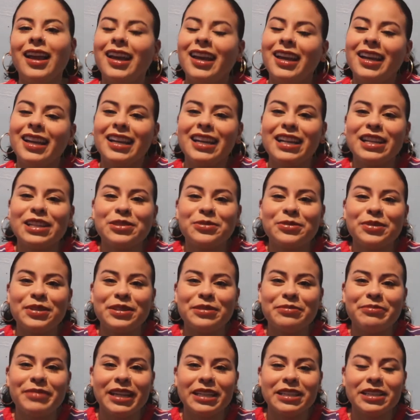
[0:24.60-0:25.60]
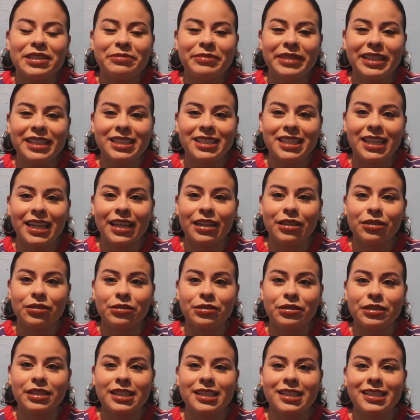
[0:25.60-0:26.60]
Hi guys, welcome back to my
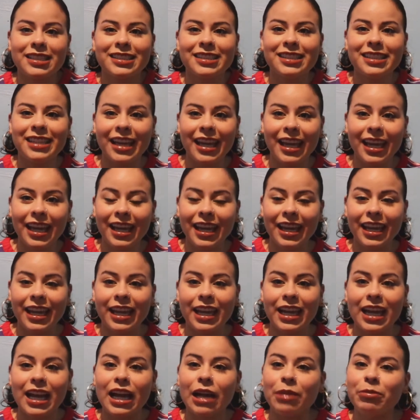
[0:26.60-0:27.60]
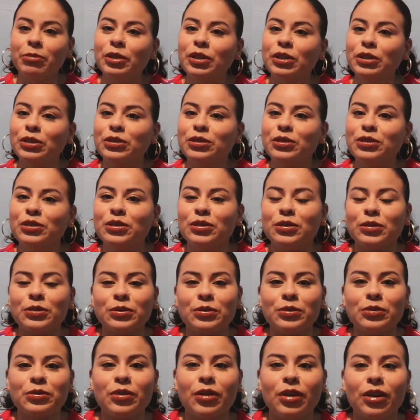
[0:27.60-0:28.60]
channel. Today I'm gonna
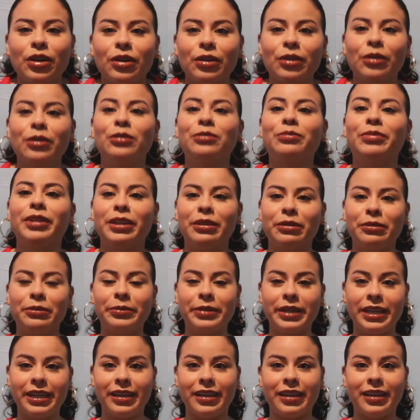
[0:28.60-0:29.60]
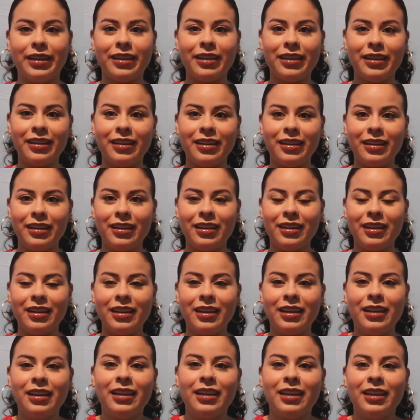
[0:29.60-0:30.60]
do, oh by the way,
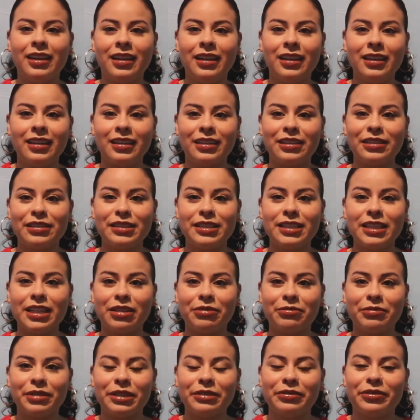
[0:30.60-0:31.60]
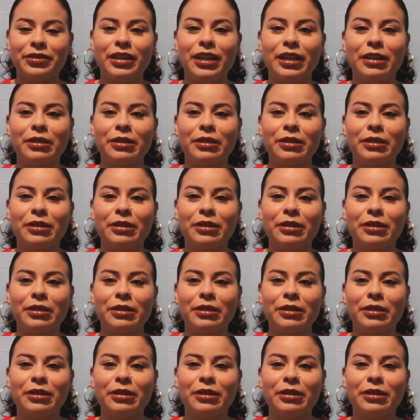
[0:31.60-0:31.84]
can you tell I'm ready for